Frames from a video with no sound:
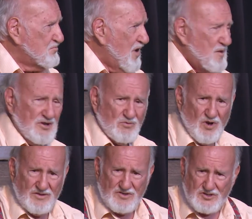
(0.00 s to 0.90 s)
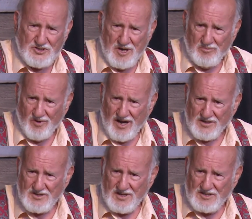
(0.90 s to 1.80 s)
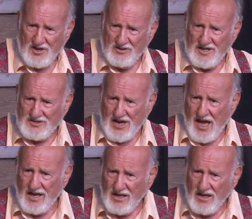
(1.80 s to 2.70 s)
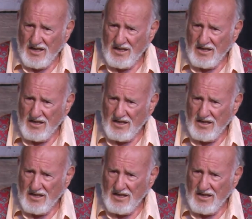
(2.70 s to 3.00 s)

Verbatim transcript: probably one of his shipwrecks, and he's on this island,